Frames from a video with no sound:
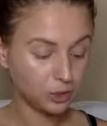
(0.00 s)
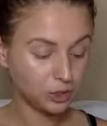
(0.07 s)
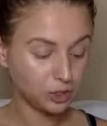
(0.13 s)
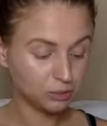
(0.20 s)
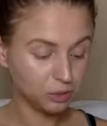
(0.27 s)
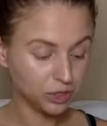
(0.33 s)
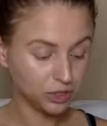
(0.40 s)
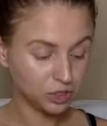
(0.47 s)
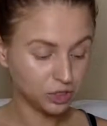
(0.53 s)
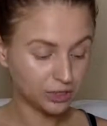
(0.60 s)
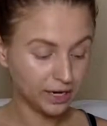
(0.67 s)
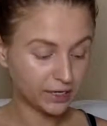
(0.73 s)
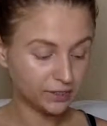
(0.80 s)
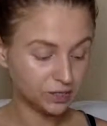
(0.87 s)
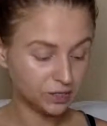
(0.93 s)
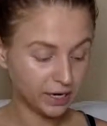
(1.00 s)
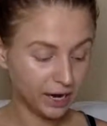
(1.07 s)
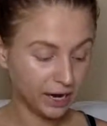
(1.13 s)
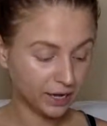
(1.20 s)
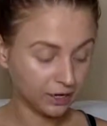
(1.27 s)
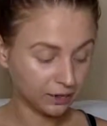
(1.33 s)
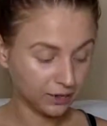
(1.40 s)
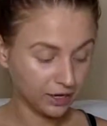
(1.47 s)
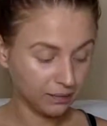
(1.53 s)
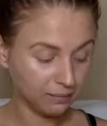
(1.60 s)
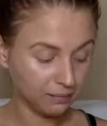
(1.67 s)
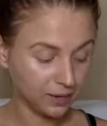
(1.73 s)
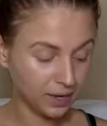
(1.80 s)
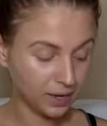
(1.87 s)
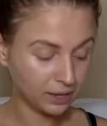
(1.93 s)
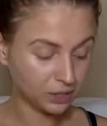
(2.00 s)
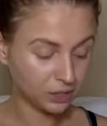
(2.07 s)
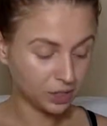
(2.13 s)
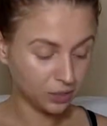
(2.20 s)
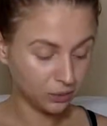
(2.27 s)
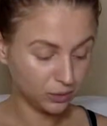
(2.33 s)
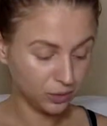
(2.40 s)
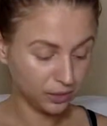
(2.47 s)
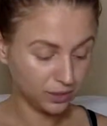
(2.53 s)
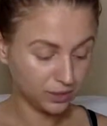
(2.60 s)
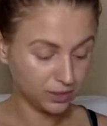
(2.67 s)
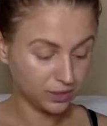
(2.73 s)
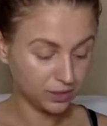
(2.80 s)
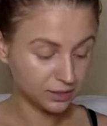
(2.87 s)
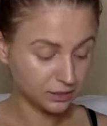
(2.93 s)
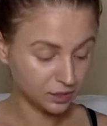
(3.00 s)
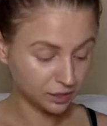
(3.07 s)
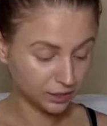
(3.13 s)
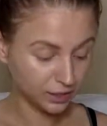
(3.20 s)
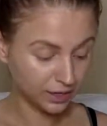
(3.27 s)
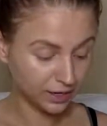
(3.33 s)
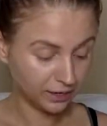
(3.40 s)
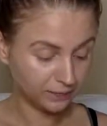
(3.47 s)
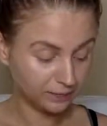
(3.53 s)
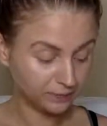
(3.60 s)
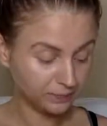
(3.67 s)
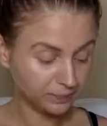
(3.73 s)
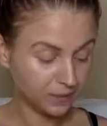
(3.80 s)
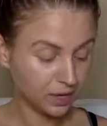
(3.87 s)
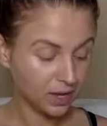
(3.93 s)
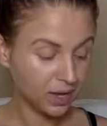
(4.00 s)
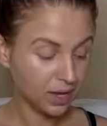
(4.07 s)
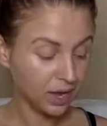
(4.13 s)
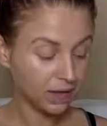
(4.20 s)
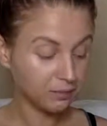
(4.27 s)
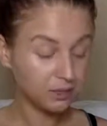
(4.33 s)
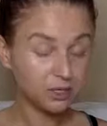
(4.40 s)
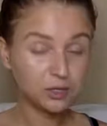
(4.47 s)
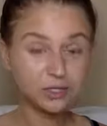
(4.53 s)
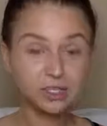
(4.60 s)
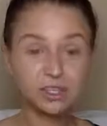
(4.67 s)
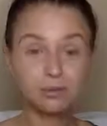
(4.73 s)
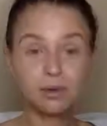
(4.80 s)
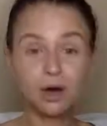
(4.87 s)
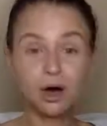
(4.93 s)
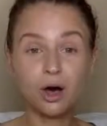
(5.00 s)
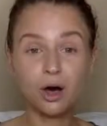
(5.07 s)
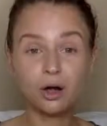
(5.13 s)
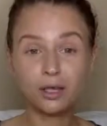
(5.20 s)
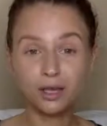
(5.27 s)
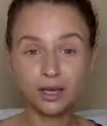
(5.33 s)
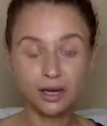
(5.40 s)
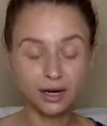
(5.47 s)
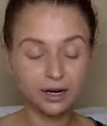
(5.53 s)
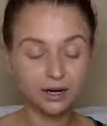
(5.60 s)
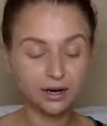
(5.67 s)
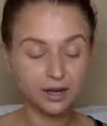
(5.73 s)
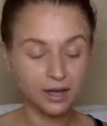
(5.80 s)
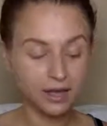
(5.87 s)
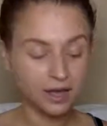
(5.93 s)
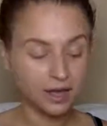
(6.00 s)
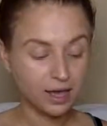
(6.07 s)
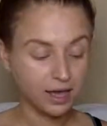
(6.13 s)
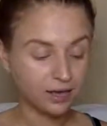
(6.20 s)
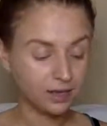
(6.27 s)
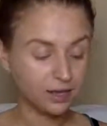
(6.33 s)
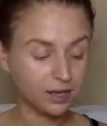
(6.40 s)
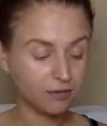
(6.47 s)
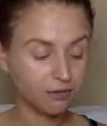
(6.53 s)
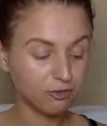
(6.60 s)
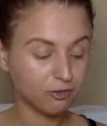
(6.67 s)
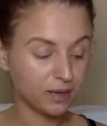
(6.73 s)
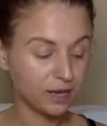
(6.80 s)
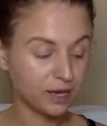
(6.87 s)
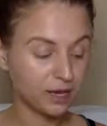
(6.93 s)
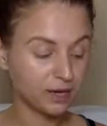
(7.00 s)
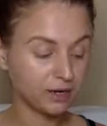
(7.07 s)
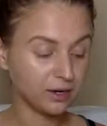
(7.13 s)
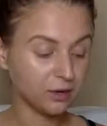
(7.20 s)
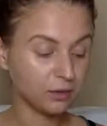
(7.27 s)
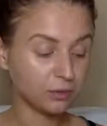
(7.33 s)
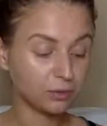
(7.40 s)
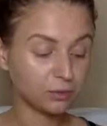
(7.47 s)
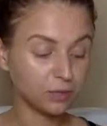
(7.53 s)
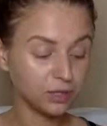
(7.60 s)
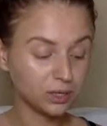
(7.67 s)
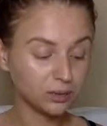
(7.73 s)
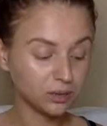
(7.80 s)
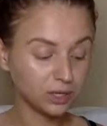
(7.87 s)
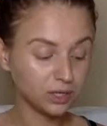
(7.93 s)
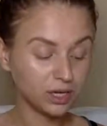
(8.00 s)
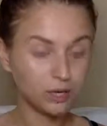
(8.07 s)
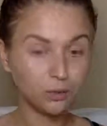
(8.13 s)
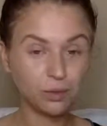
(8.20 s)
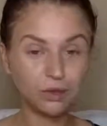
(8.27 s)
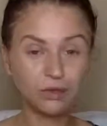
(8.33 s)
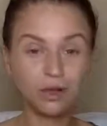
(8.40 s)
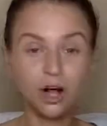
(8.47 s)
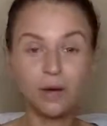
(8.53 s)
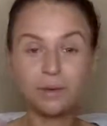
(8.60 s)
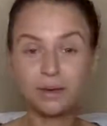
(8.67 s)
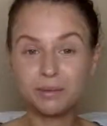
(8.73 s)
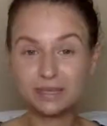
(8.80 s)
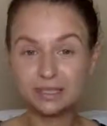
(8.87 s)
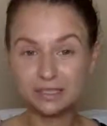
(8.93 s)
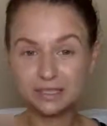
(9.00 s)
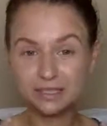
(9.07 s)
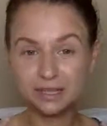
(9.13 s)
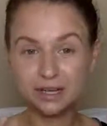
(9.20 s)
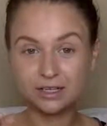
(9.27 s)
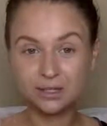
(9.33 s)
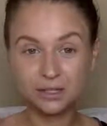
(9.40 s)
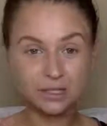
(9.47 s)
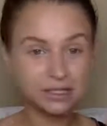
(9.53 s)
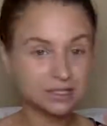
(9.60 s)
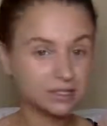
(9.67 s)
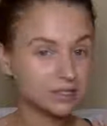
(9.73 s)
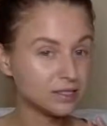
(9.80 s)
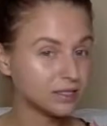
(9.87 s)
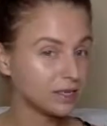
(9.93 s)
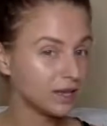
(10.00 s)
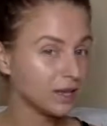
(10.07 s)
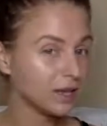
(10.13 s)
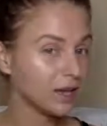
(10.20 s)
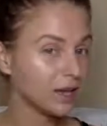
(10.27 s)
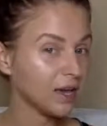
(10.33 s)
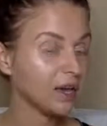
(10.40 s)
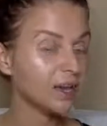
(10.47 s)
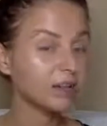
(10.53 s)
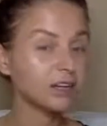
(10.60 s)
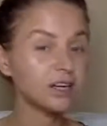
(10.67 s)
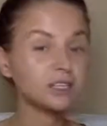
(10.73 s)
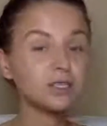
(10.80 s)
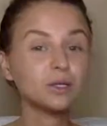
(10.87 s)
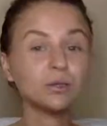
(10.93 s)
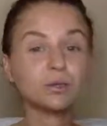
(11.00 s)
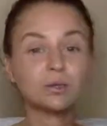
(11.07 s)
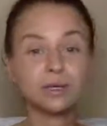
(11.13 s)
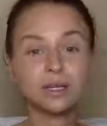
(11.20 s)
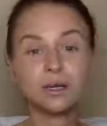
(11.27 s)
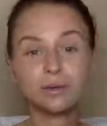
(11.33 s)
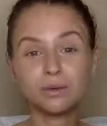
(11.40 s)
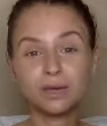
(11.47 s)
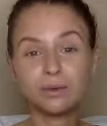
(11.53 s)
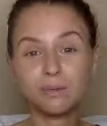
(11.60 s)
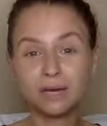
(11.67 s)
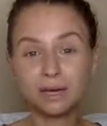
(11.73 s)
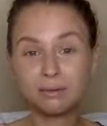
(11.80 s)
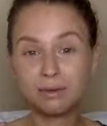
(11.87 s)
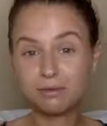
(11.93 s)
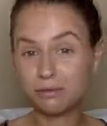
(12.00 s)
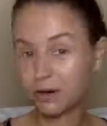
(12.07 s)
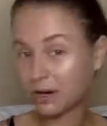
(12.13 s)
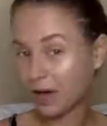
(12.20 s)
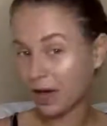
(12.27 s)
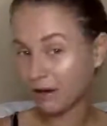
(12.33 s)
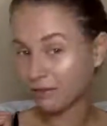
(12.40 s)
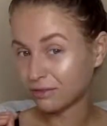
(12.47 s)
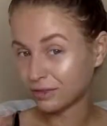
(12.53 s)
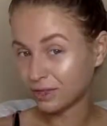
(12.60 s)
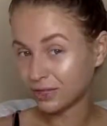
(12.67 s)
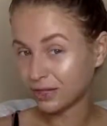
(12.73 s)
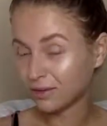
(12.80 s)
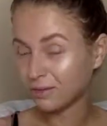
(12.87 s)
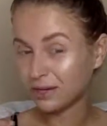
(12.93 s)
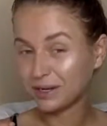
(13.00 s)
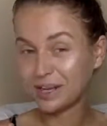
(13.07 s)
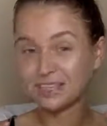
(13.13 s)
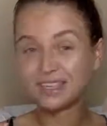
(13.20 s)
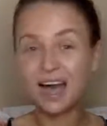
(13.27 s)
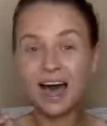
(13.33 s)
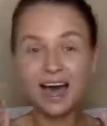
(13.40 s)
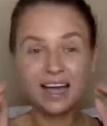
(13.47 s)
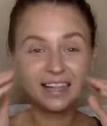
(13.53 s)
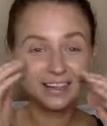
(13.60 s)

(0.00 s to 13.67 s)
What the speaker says: 2 moisturizers, eye cream, and a toner and a sunscreen. I've been using them all year, and they've been really, really good with calming my skin down. So you guys can see there's a really, really big before and after because I